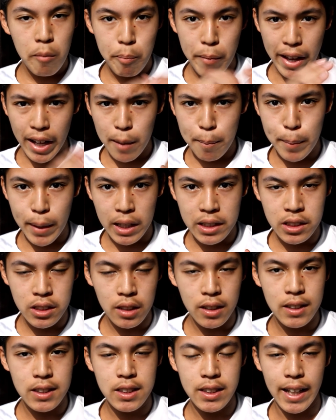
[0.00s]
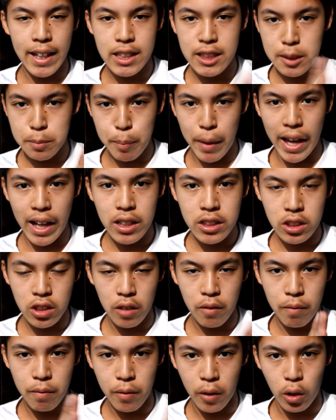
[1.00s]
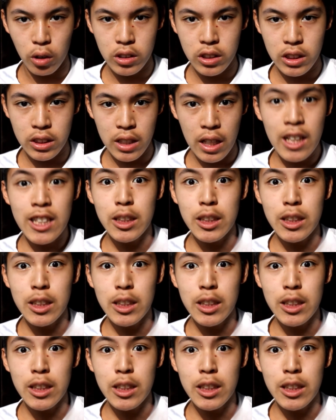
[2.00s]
megapixels and specs on phones,